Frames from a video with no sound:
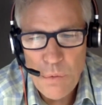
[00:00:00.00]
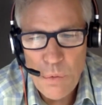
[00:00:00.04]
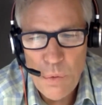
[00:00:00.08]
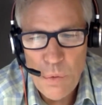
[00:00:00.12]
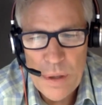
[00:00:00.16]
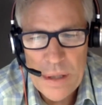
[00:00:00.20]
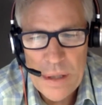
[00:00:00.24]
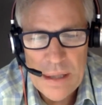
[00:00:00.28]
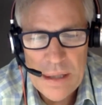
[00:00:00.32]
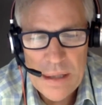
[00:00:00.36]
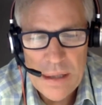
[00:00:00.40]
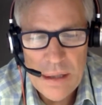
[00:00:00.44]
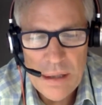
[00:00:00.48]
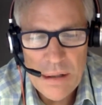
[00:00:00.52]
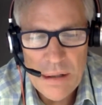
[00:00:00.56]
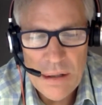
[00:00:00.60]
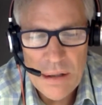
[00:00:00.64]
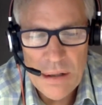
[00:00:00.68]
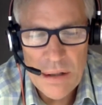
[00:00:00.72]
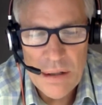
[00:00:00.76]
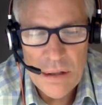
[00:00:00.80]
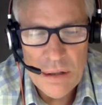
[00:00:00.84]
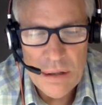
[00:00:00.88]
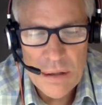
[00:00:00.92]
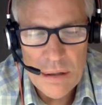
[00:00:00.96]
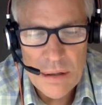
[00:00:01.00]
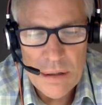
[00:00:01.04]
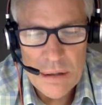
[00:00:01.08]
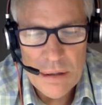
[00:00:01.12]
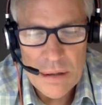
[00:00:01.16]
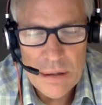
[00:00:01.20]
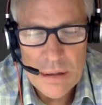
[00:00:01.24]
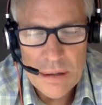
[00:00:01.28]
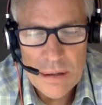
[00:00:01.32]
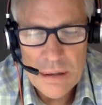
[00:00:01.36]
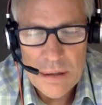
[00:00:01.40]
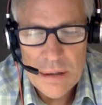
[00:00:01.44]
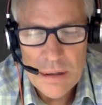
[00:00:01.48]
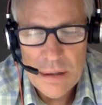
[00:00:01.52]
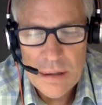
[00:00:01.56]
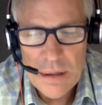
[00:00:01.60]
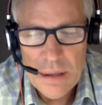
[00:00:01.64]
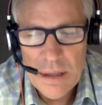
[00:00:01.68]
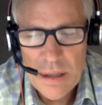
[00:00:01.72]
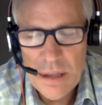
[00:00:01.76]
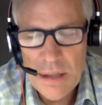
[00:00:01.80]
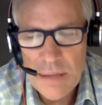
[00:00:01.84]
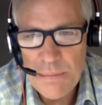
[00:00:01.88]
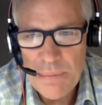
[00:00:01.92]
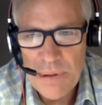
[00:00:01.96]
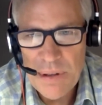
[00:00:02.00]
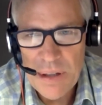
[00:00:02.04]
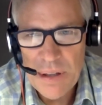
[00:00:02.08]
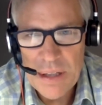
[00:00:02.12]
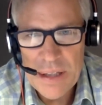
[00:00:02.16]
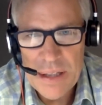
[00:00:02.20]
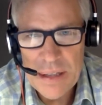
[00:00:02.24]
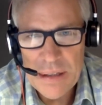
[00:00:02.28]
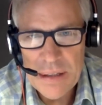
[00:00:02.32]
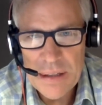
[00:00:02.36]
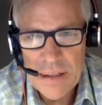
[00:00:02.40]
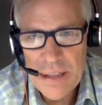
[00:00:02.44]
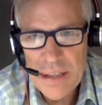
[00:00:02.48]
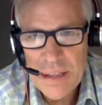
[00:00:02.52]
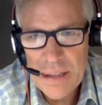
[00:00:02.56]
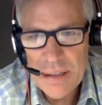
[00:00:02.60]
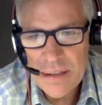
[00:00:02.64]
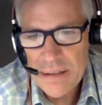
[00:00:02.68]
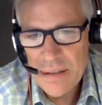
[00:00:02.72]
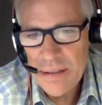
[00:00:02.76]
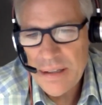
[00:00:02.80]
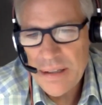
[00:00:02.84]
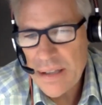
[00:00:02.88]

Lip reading: we are completely,